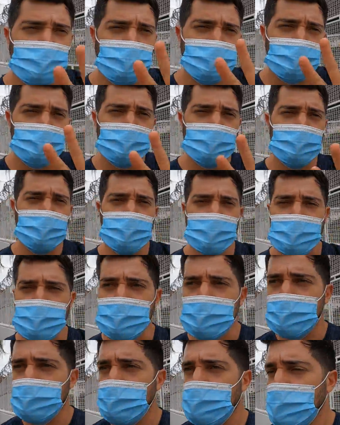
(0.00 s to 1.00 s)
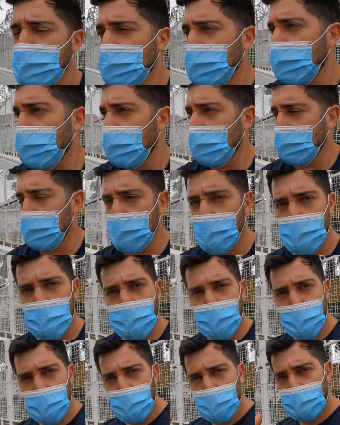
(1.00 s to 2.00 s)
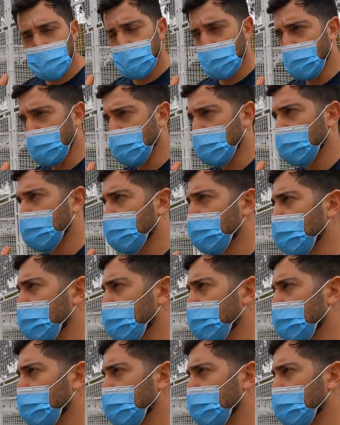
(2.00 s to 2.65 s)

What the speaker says: 4 years of being buried there,